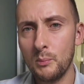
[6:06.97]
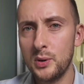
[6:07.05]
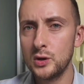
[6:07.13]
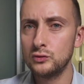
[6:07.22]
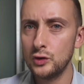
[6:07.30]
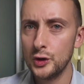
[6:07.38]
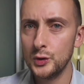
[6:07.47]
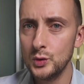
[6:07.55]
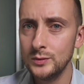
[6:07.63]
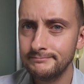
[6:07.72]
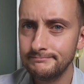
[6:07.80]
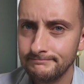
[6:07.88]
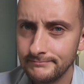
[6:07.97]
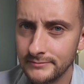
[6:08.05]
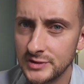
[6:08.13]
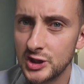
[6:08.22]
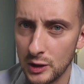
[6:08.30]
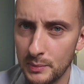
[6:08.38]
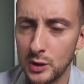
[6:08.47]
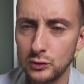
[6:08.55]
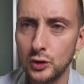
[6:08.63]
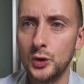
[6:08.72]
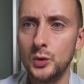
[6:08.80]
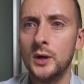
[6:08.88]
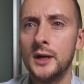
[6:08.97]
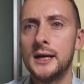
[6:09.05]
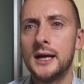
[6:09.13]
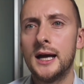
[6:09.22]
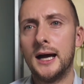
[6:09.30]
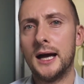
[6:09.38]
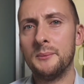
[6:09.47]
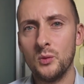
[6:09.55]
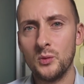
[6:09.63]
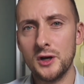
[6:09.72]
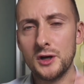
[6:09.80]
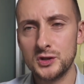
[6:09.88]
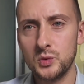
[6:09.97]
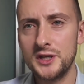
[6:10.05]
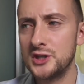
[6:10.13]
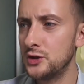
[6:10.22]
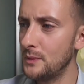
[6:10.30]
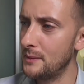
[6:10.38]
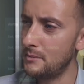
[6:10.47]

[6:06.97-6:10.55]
from Peru to Peru, but we are switching